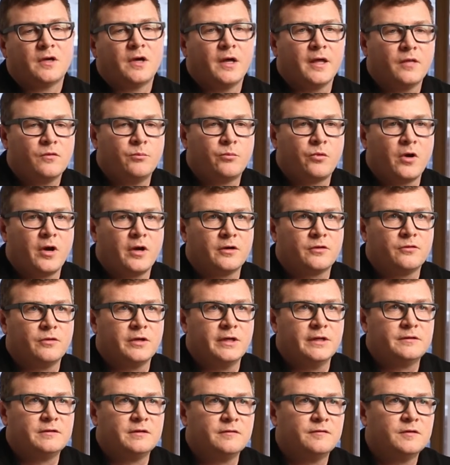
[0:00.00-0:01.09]
really brought a
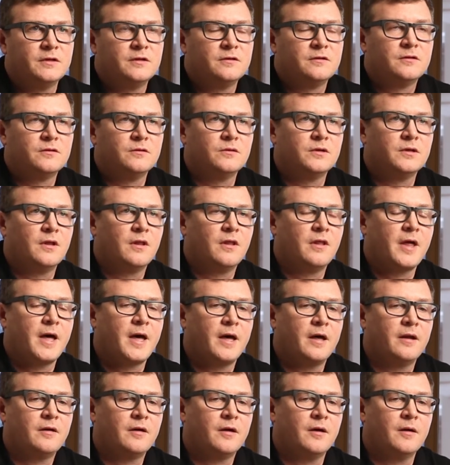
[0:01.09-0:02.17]
creativity to it
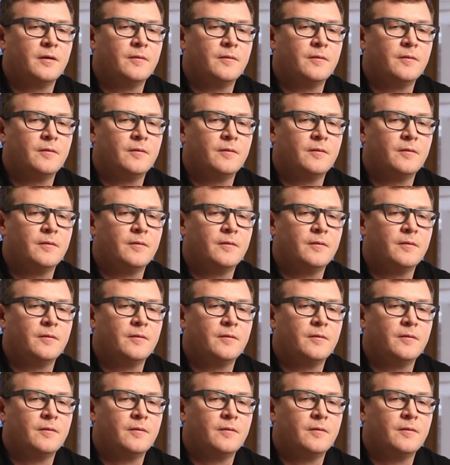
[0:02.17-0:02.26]
that